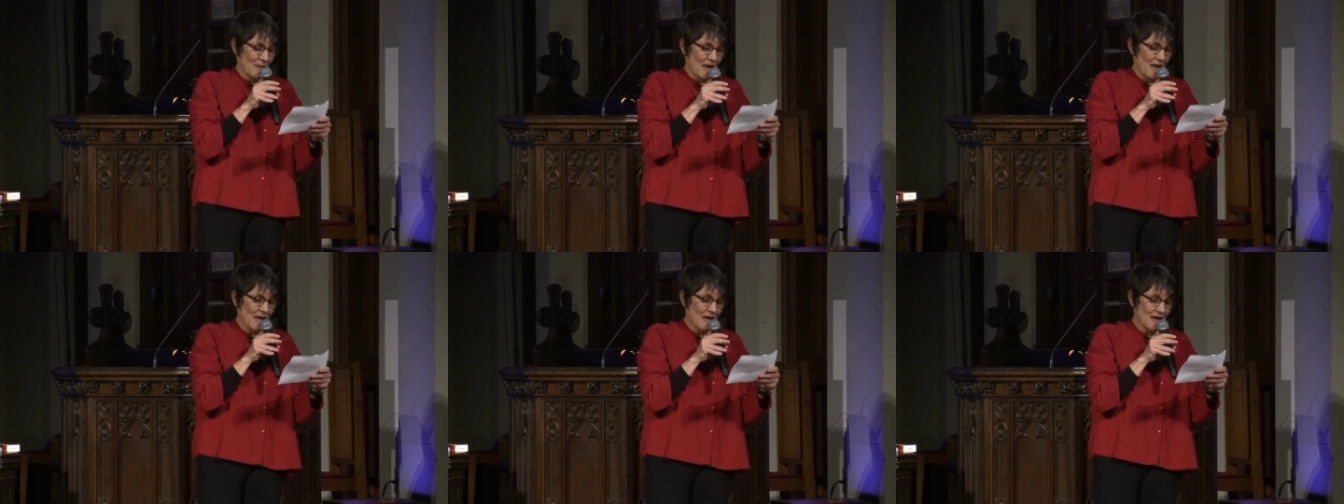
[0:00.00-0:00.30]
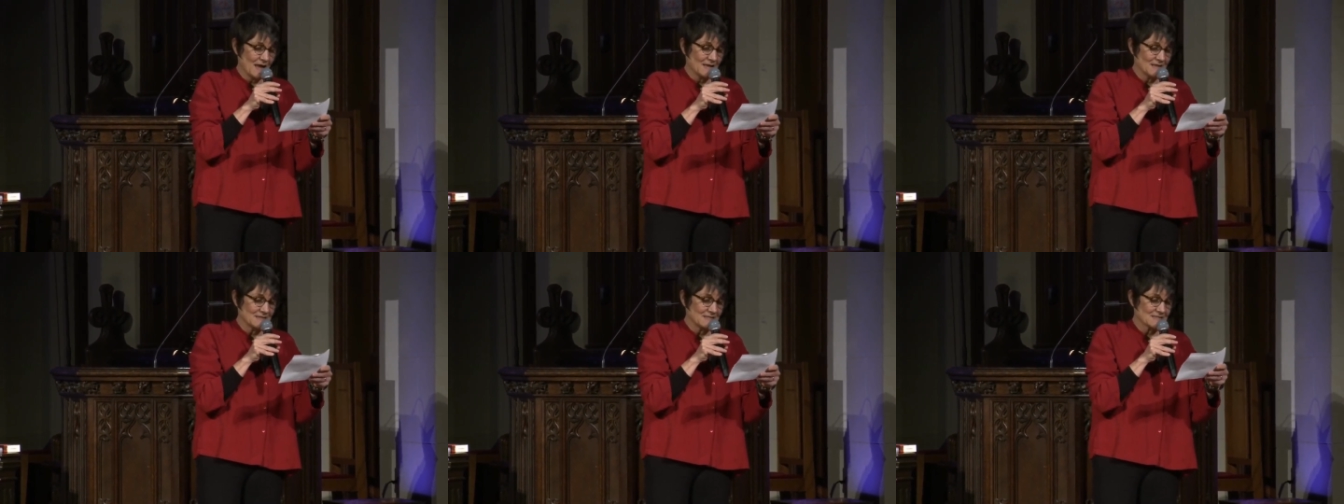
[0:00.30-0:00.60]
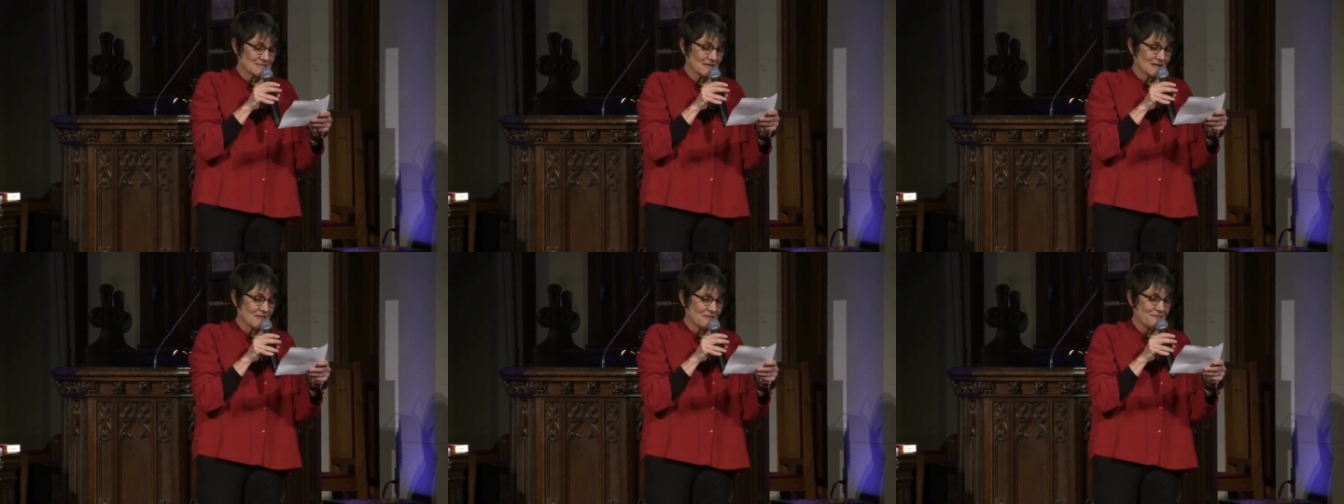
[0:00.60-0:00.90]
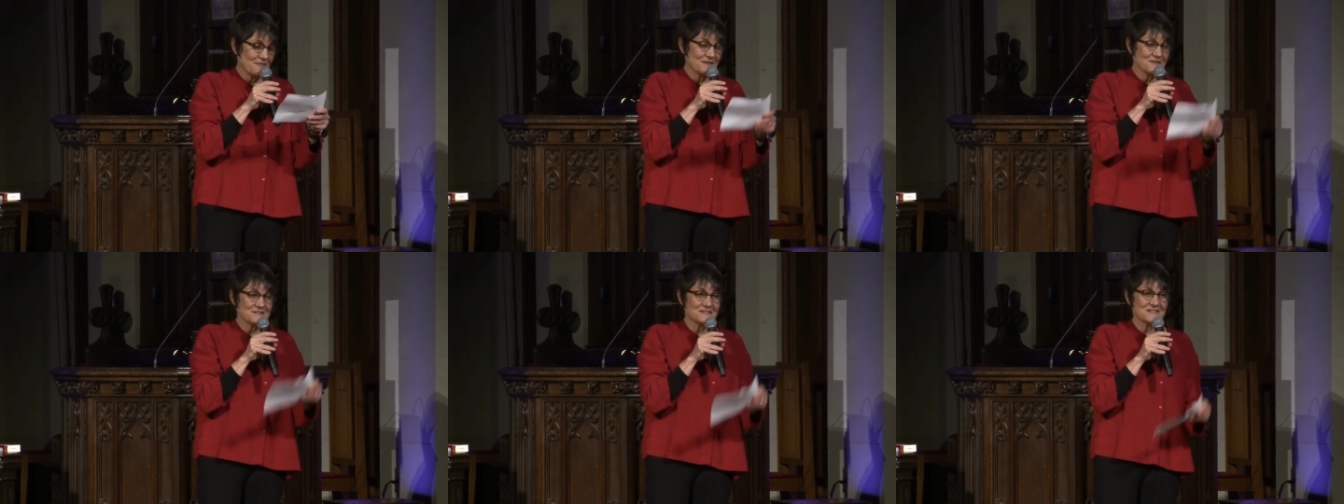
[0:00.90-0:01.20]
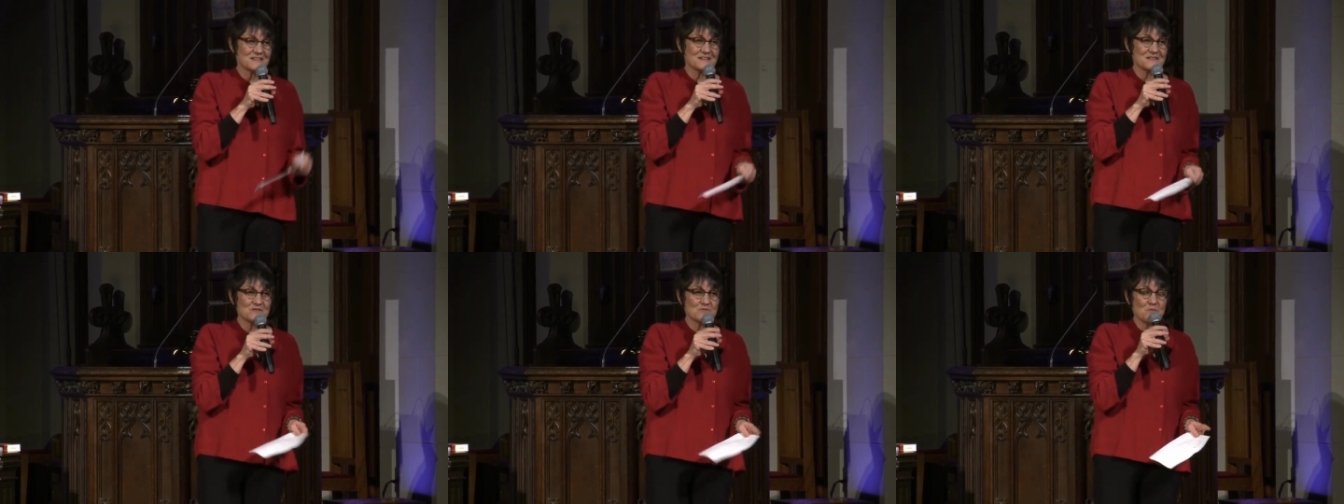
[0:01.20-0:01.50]
And
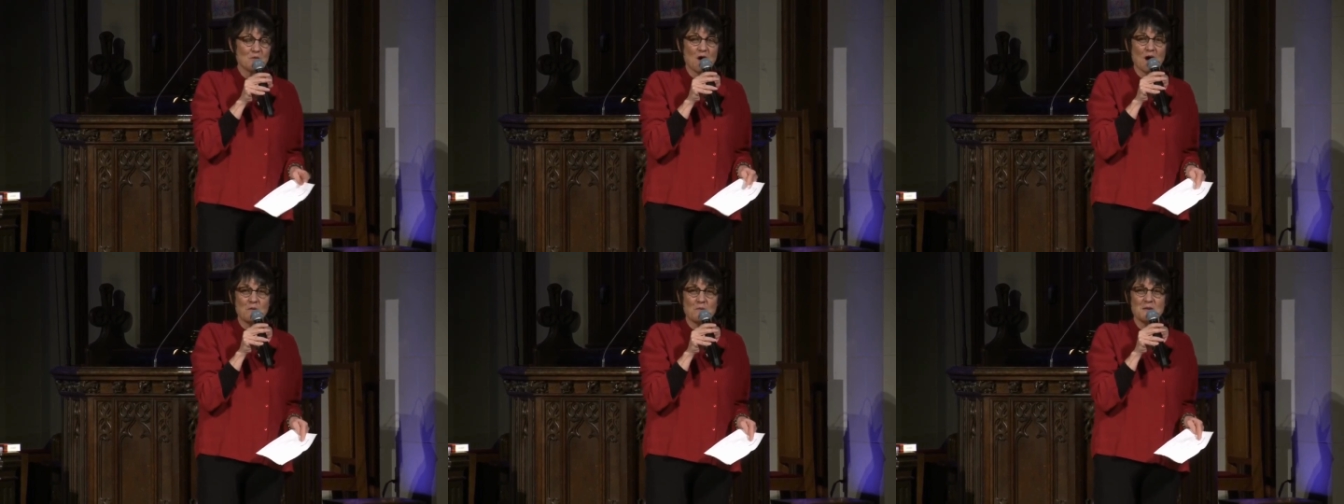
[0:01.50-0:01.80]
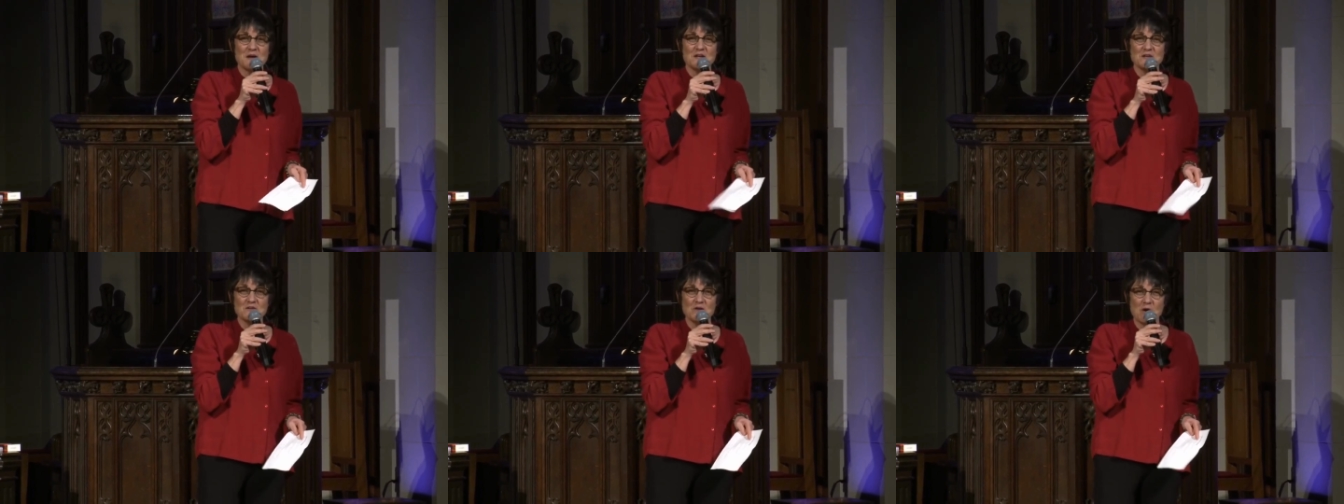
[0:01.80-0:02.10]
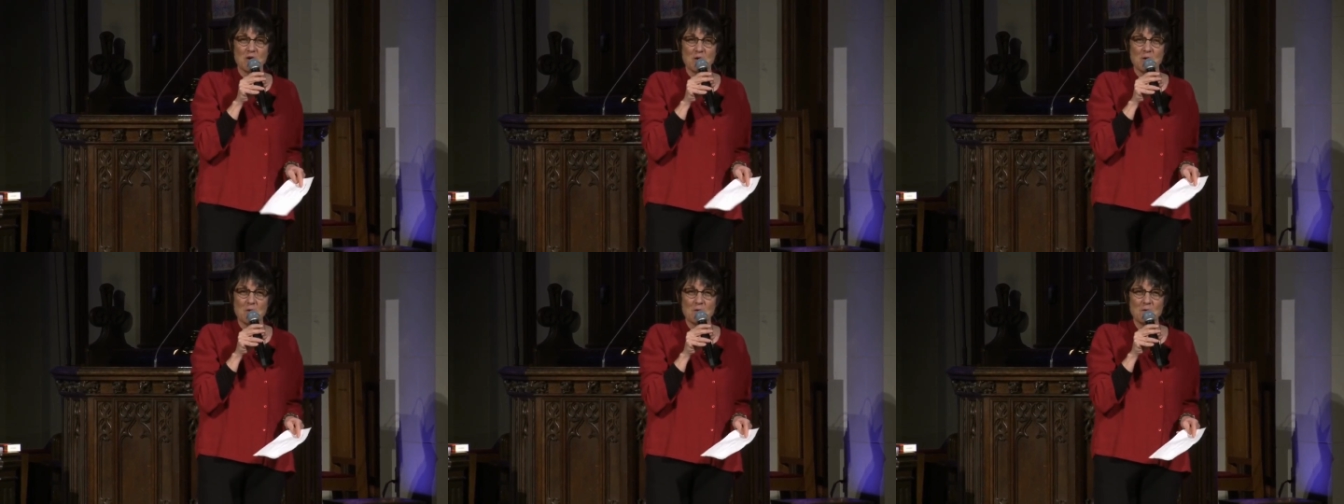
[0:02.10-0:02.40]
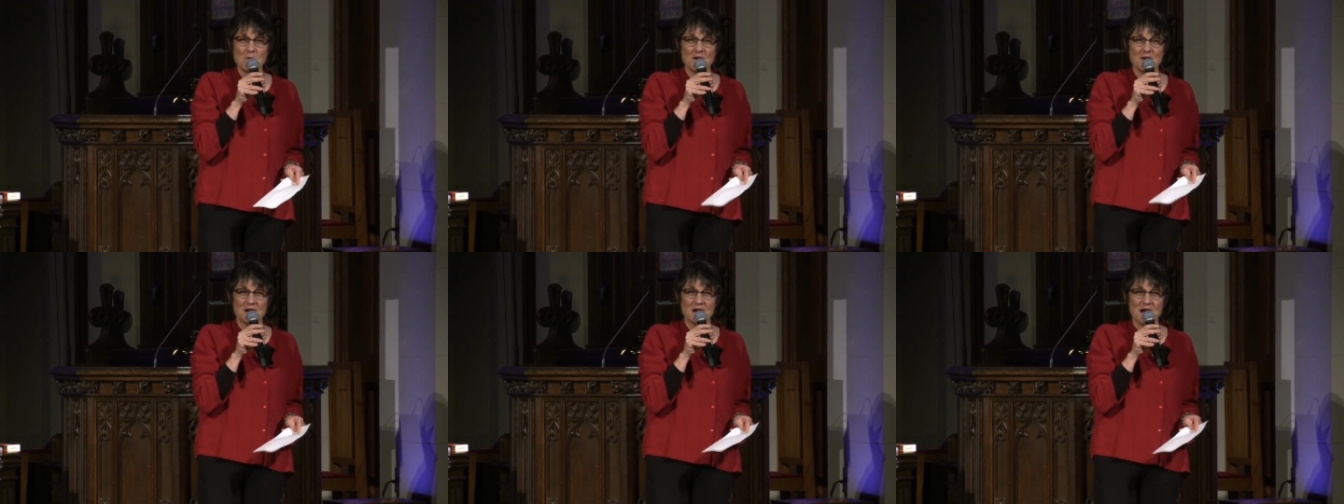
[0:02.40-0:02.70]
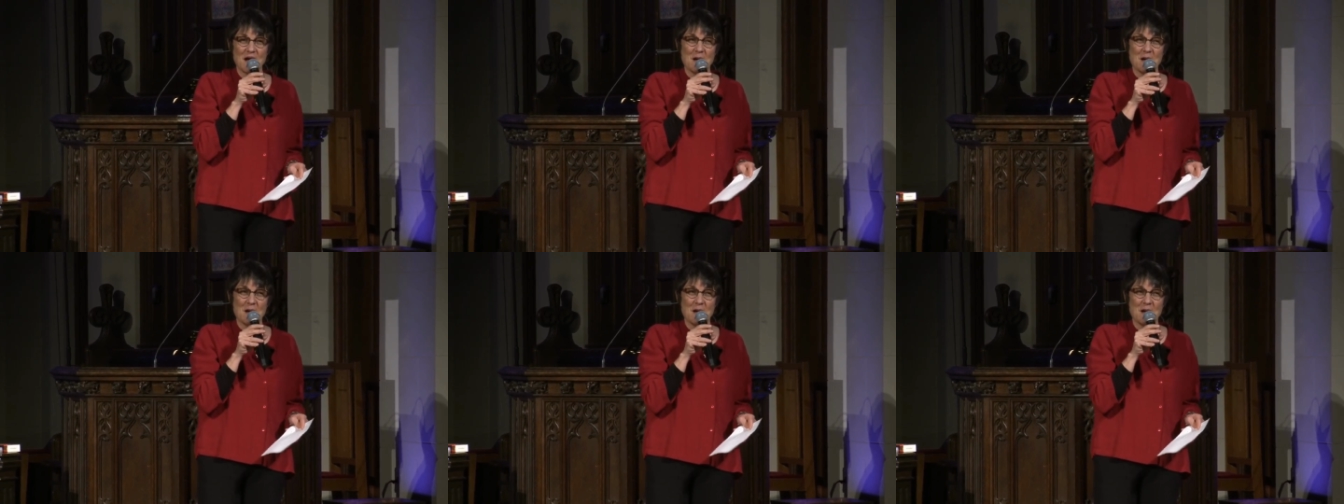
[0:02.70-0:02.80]
this is what we know